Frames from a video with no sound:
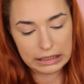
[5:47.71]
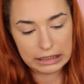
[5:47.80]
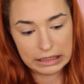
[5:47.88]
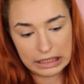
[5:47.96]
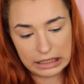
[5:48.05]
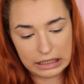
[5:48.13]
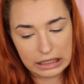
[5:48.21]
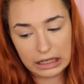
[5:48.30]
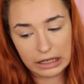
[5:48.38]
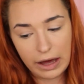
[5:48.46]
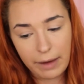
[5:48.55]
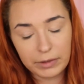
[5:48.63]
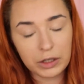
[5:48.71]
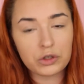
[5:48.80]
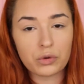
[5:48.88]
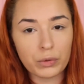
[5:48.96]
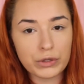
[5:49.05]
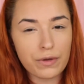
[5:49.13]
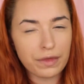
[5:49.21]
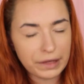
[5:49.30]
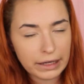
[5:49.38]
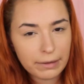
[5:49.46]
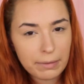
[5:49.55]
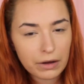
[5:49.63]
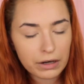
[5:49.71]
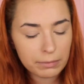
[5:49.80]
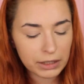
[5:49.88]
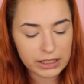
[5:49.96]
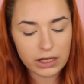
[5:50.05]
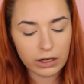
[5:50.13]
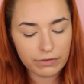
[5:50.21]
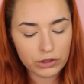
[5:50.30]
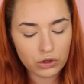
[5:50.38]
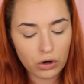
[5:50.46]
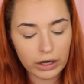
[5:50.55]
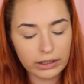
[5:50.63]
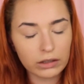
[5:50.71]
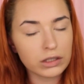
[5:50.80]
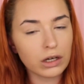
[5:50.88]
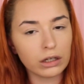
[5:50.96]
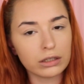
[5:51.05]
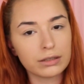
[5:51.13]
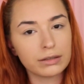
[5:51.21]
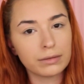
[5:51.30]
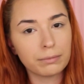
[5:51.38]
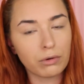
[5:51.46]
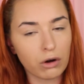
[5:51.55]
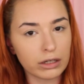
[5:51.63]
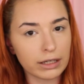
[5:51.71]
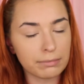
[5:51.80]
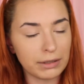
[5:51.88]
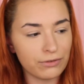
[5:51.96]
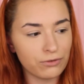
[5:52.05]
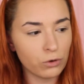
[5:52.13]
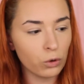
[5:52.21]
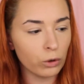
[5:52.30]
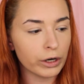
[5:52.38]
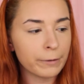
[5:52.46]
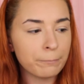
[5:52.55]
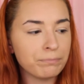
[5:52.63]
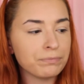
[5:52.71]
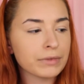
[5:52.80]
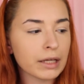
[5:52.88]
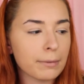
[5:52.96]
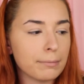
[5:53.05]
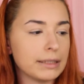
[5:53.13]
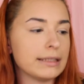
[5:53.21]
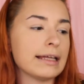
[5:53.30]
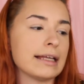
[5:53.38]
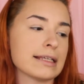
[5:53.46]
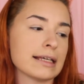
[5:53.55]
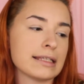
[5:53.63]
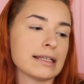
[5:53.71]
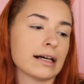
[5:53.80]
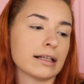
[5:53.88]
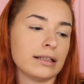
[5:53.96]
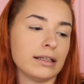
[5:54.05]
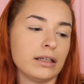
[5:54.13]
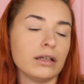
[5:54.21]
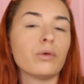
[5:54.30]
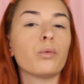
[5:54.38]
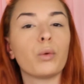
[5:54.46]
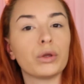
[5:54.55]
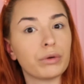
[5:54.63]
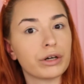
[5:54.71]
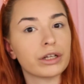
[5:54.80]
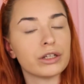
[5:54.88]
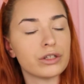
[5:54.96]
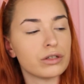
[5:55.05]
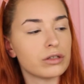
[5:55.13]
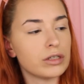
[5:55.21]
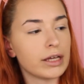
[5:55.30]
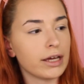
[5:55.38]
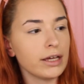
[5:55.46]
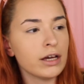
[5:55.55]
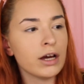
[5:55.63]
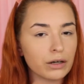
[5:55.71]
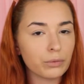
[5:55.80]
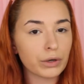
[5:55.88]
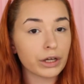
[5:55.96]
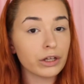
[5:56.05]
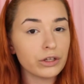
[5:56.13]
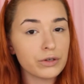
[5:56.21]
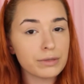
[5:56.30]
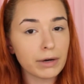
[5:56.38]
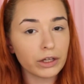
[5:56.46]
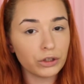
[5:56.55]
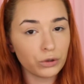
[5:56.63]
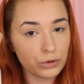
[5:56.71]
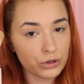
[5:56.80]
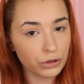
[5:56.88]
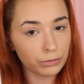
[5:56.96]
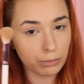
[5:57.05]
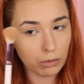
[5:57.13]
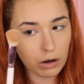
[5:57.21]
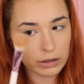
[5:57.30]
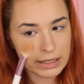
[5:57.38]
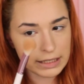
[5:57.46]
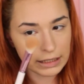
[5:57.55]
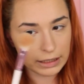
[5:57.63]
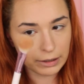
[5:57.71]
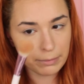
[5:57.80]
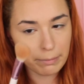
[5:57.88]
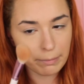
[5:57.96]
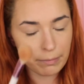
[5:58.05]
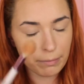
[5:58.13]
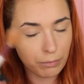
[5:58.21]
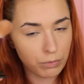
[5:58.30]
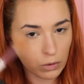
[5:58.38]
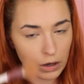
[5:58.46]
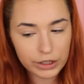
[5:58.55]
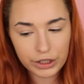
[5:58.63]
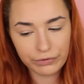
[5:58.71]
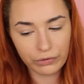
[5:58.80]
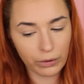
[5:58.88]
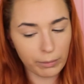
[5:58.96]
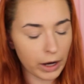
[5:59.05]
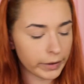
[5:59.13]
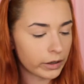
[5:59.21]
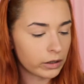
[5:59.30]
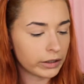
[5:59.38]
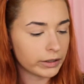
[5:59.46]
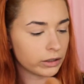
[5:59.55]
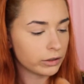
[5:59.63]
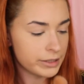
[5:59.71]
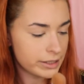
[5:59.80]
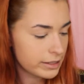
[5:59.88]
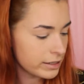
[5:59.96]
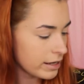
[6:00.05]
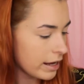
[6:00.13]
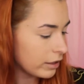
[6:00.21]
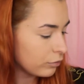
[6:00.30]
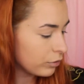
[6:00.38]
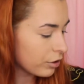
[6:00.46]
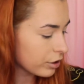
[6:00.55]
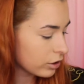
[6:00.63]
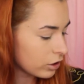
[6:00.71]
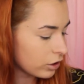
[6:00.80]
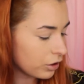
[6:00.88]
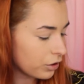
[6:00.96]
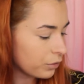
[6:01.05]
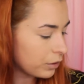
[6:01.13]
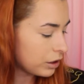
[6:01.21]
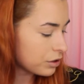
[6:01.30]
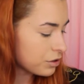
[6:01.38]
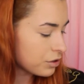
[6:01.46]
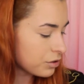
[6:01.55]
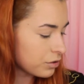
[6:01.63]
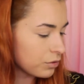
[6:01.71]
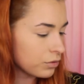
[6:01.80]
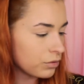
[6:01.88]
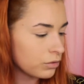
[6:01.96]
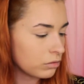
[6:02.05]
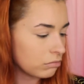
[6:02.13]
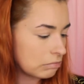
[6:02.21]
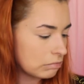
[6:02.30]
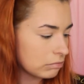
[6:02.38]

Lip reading: yeah, I'm not sure what to think about it because I never tried a Tarte product before, but that's exactly what we're gonna do today. We're gonna use my usual bronzing brush from Iconic London and we are gonna go into